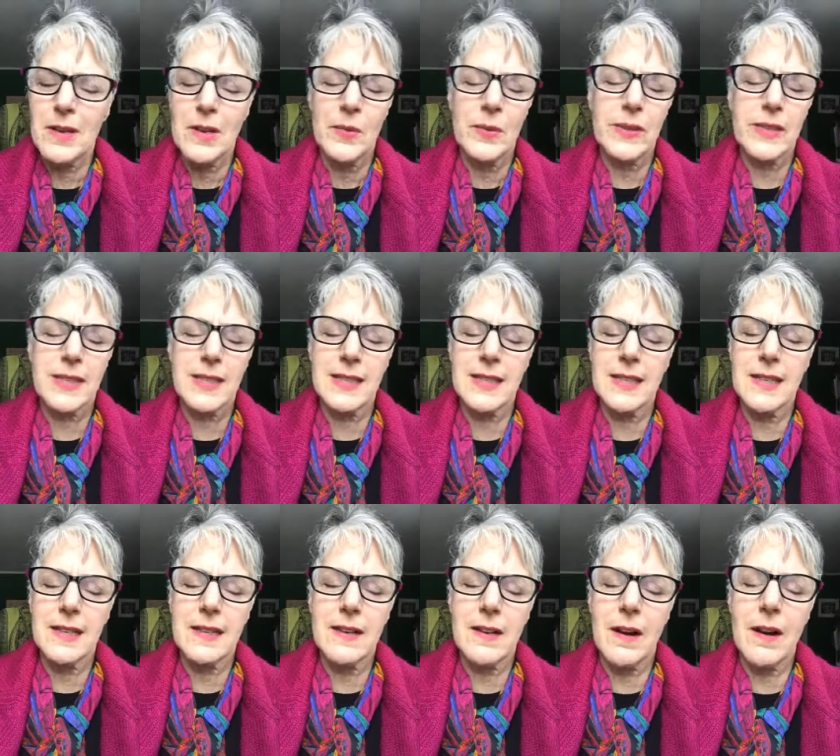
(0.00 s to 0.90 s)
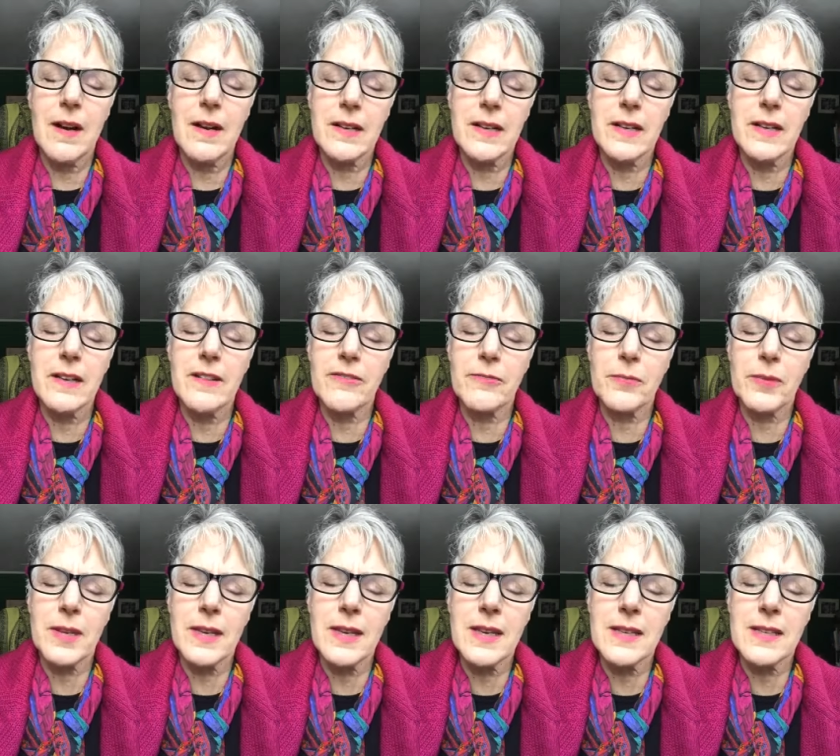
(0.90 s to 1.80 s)
We see a garden of
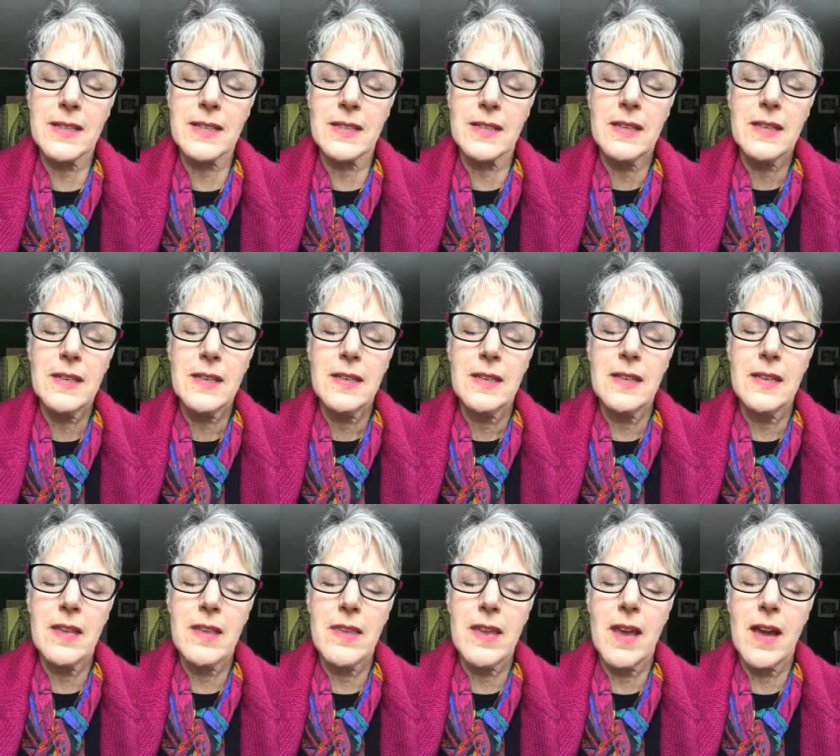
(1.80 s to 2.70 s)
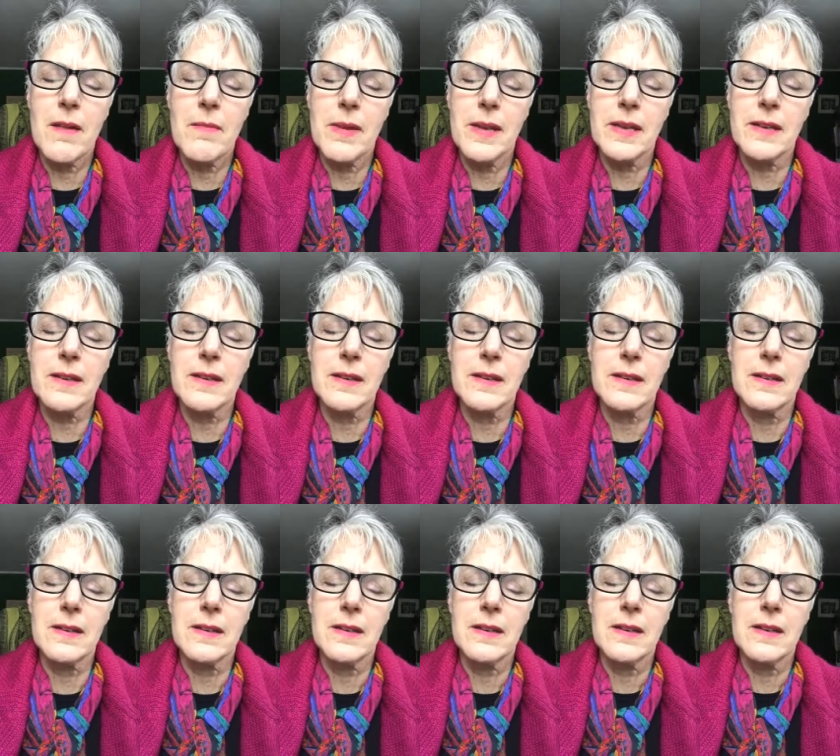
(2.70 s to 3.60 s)
peace in Yemen,
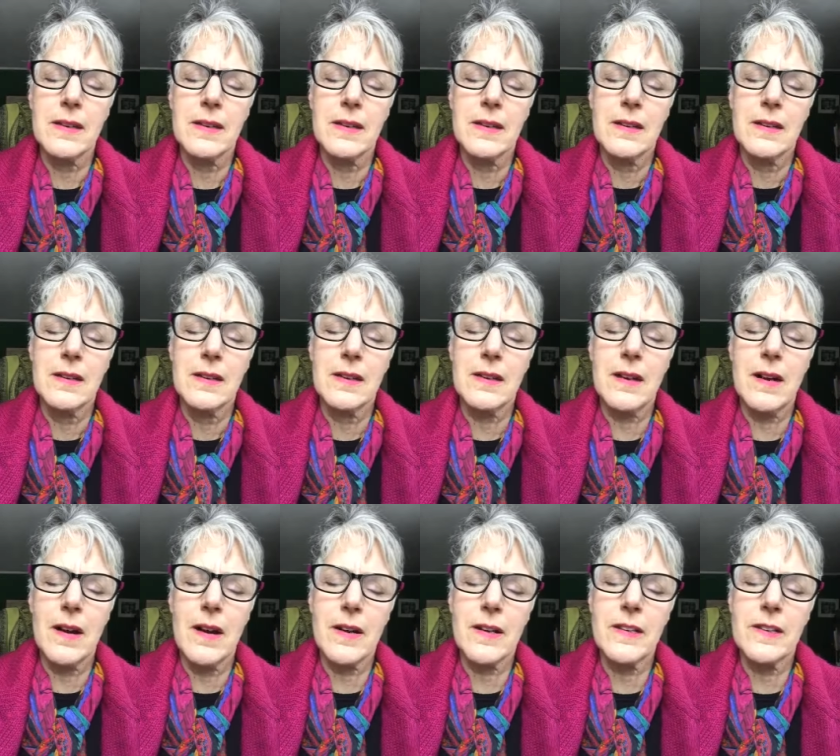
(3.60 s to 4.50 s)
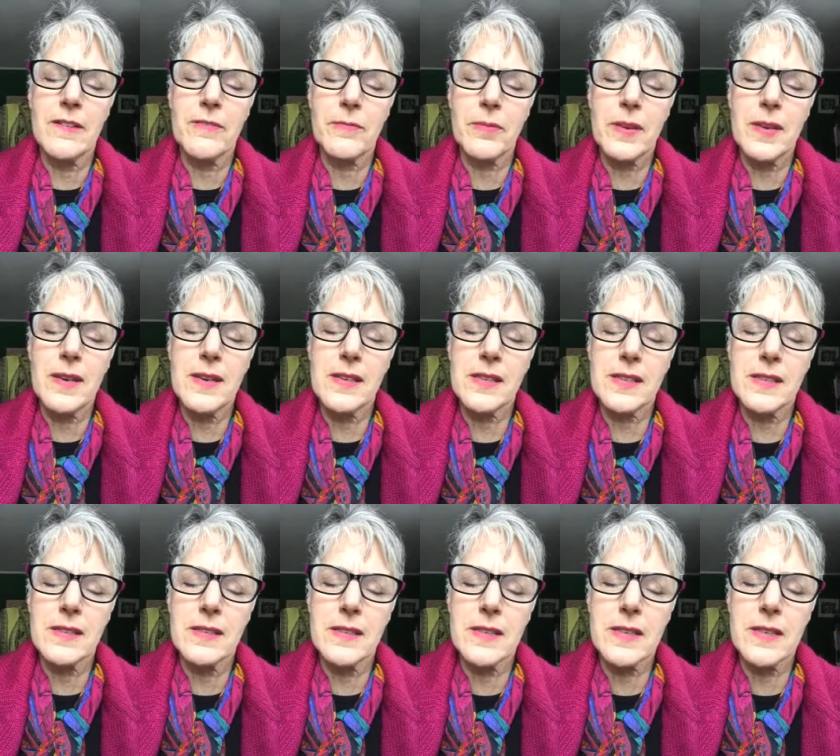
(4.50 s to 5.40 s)
a garden of peace
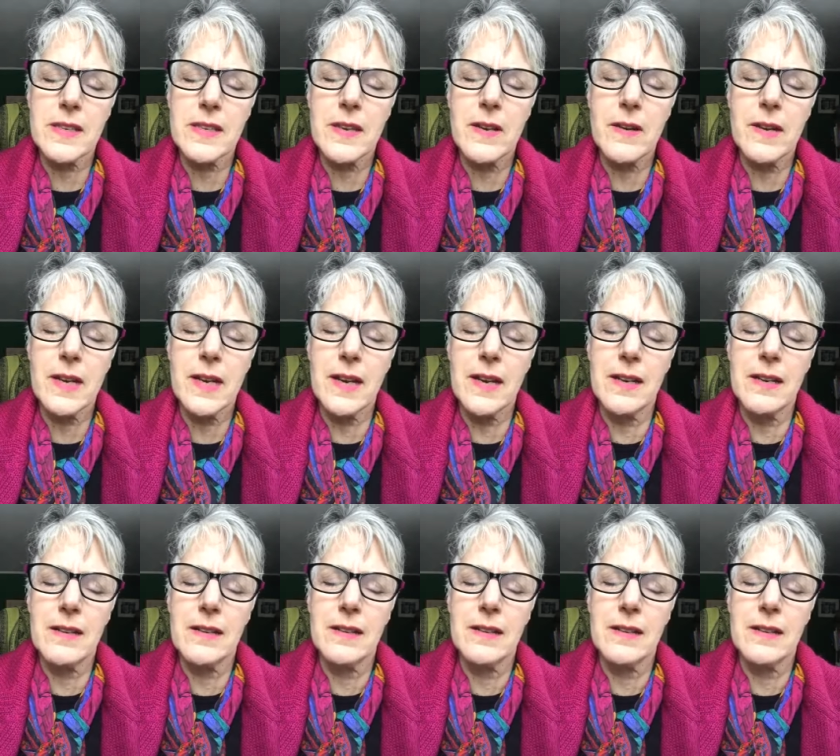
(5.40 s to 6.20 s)
in Syria,